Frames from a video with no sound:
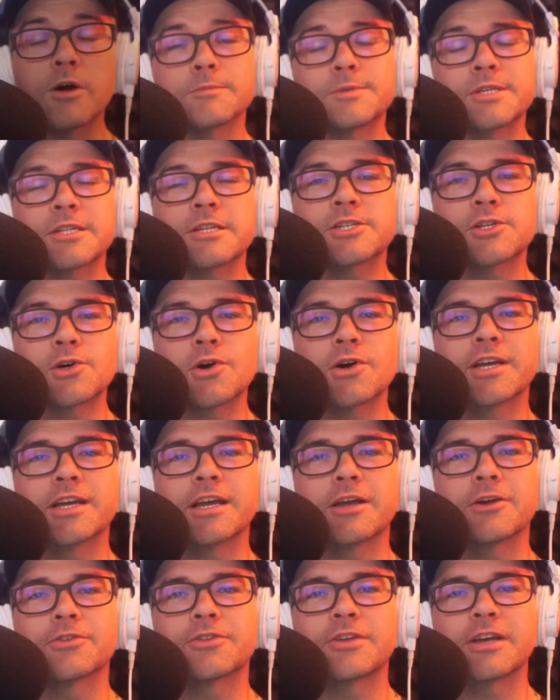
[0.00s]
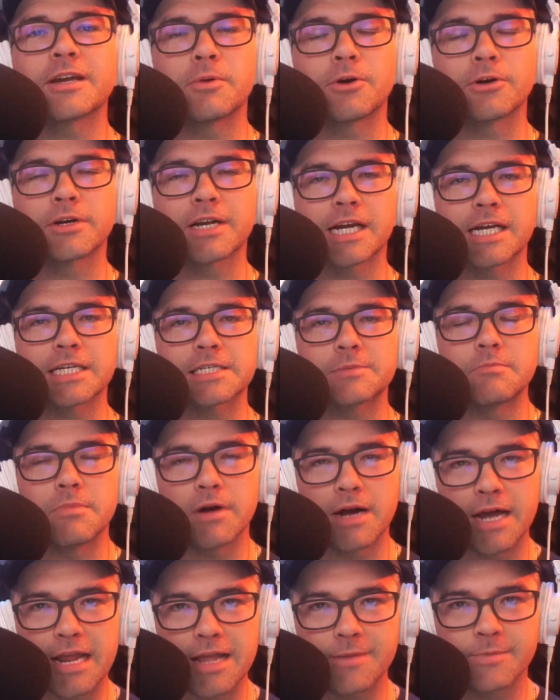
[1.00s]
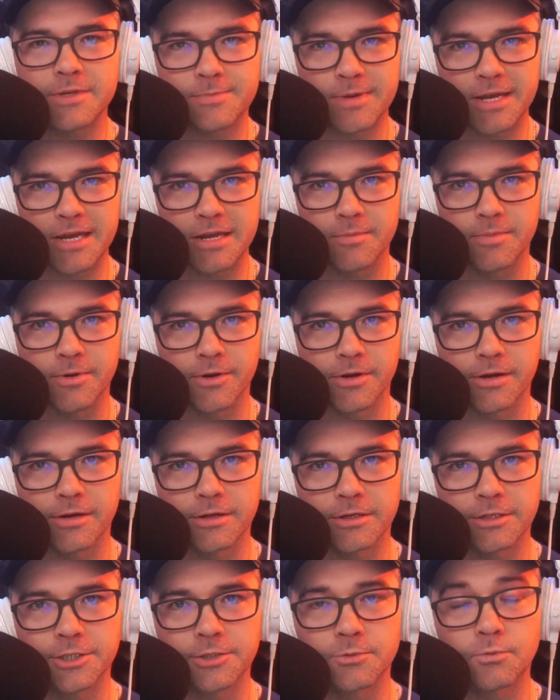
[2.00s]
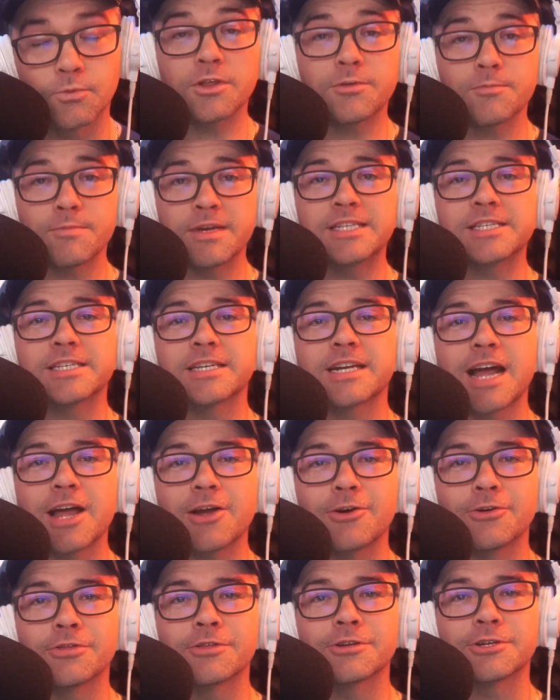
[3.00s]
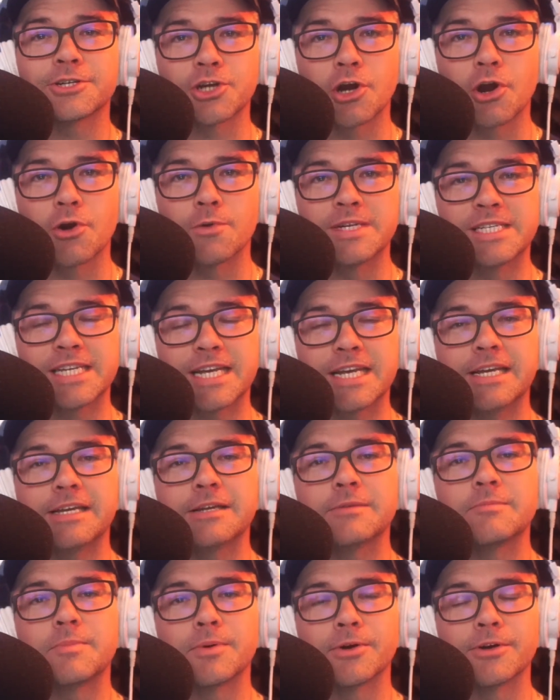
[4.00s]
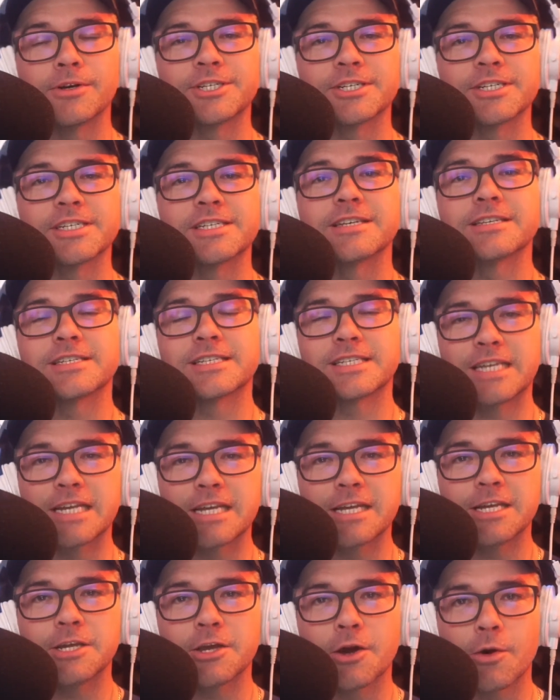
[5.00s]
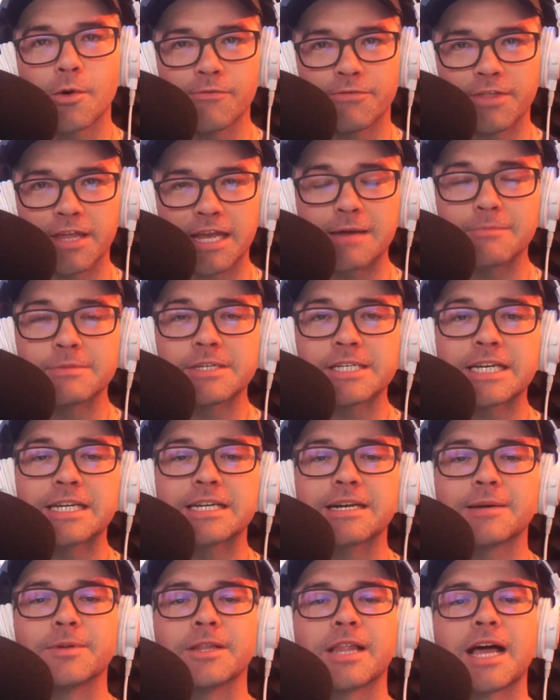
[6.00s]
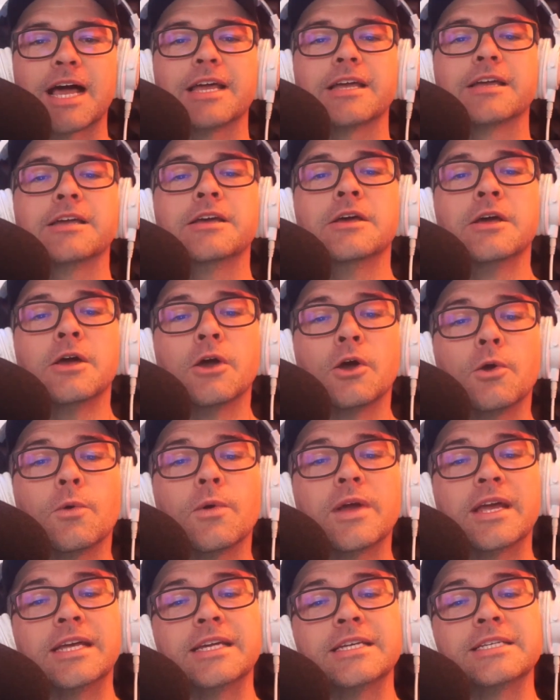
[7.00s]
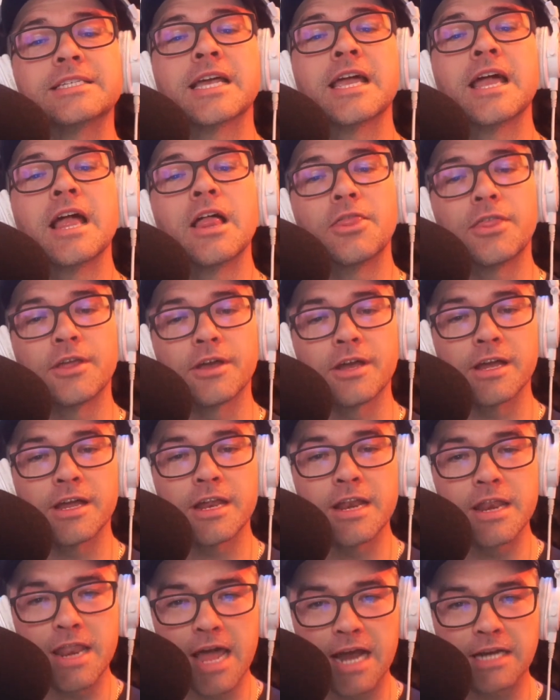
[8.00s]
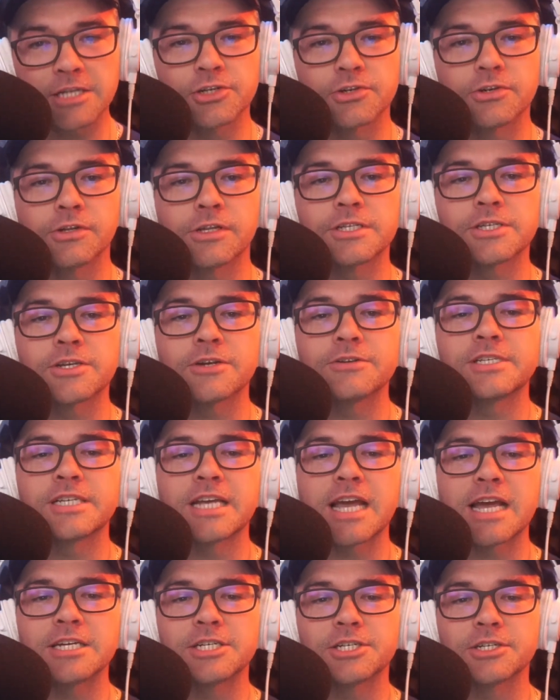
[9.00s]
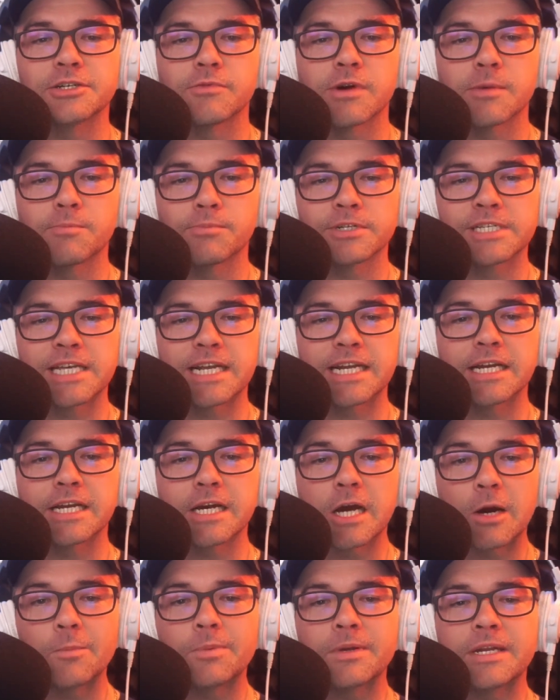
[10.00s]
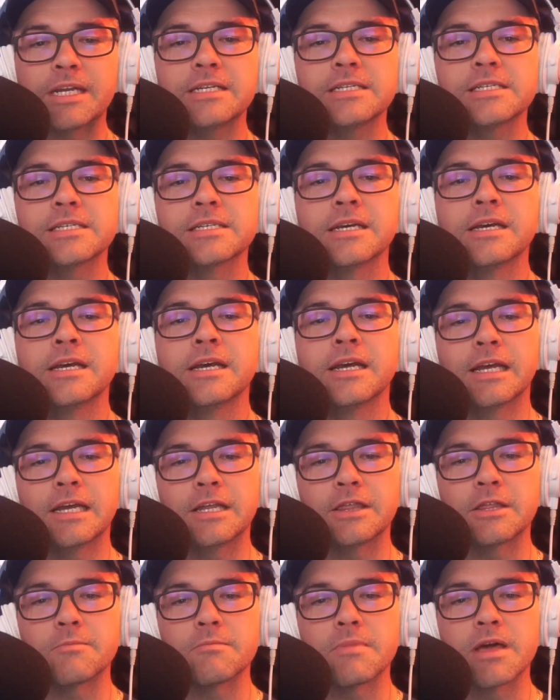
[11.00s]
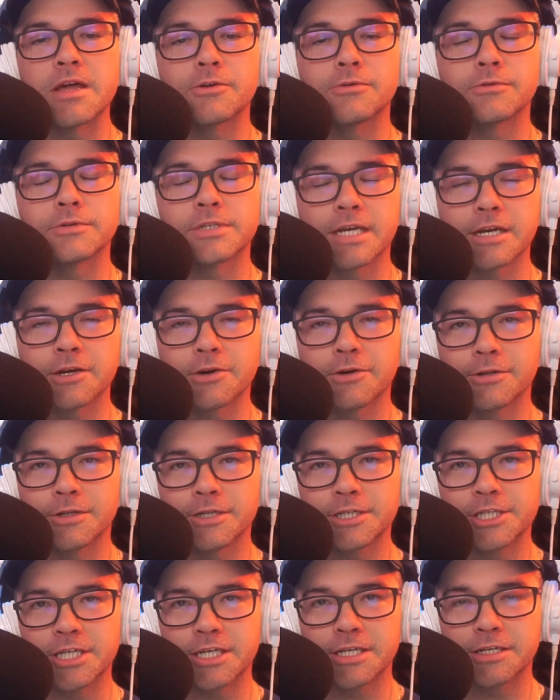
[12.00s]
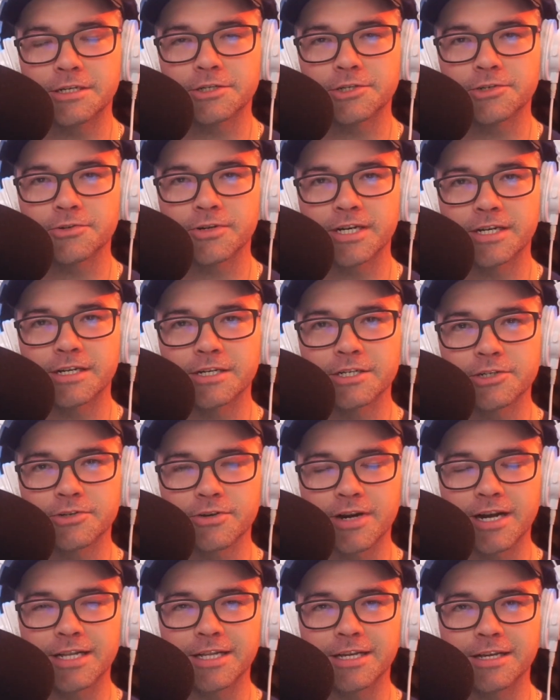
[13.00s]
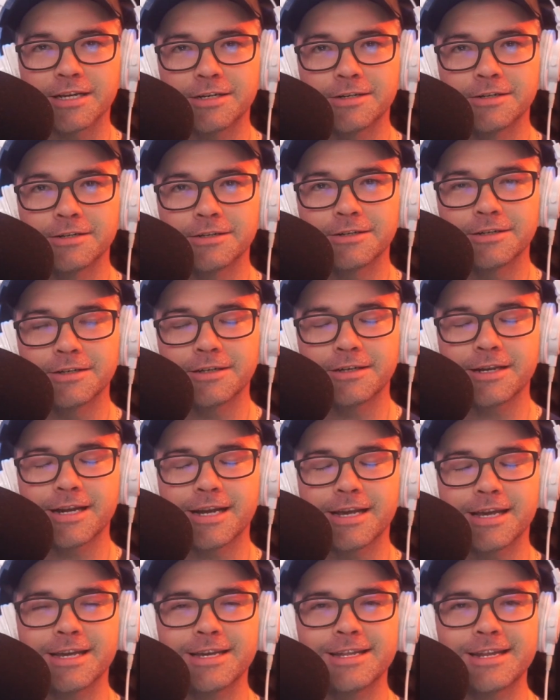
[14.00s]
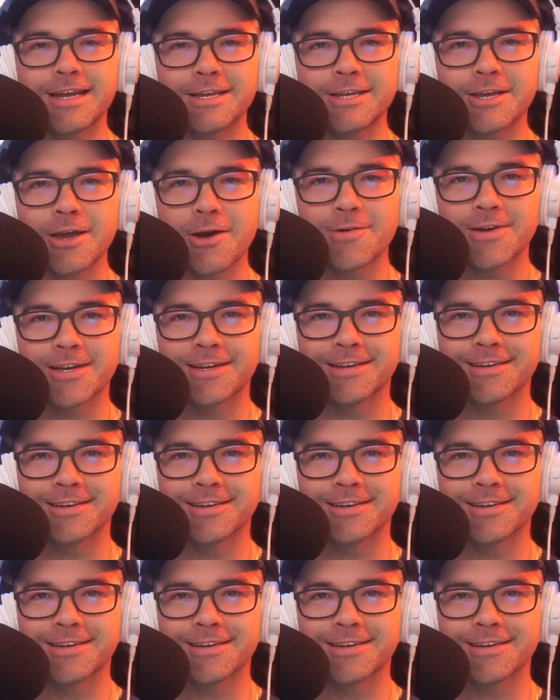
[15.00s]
to the Talking HealthTech podcast. My name is Peter Birch. With me today on the show is Ian Burgess, CEO of the MTAA, who is the national association representing companies in the medical technology industry in Australia. G'day, Ian. How are you going?